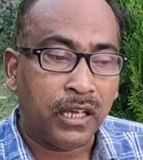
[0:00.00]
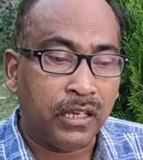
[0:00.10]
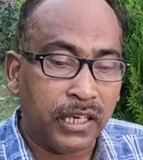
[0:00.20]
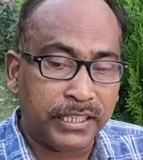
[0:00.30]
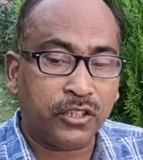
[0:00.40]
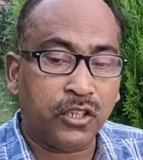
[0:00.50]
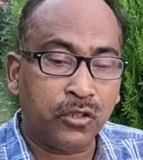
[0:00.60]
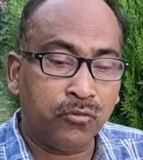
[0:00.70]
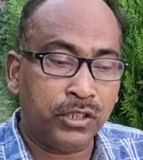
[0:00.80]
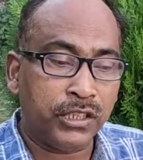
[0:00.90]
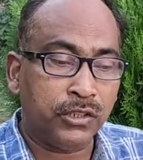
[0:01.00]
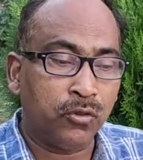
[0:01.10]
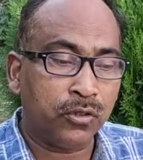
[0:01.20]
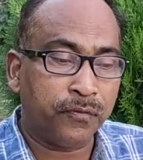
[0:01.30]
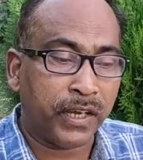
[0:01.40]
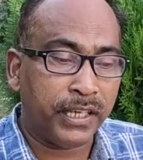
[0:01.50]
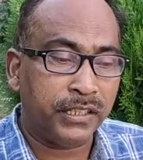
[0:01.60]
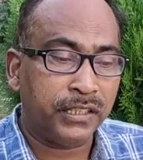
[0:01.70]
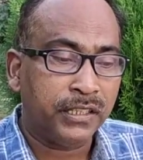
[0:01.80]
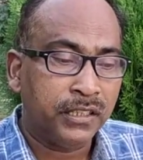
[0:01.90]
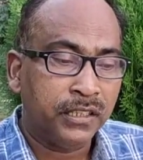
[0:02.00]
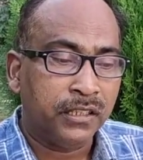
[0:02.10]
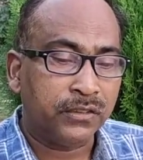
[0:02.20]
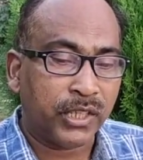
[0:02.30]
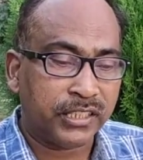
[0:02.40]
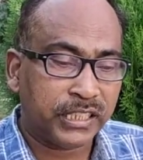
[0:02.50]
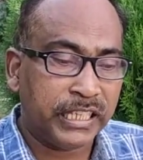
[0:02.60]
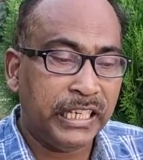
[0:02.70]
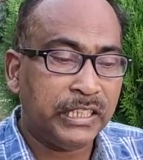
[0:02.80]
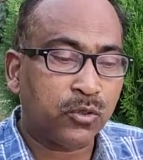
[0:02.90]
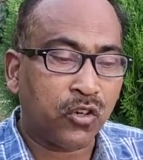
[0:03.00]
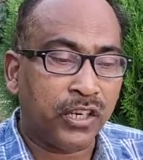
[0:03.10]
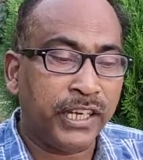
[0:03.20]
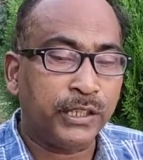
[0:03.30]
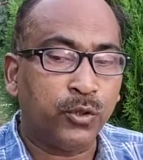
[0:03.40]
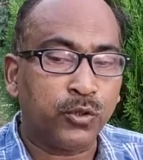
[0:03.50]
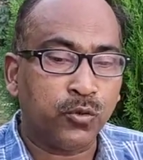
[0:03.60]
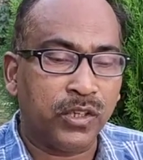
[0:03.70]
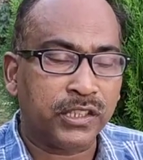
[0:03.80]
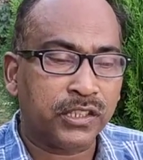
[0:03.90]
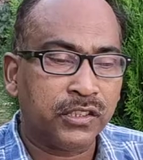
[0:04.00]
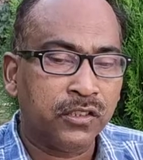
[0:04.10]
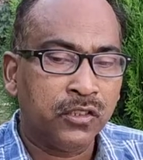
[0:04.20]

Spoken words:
and later on we don't find that skill to connect those words.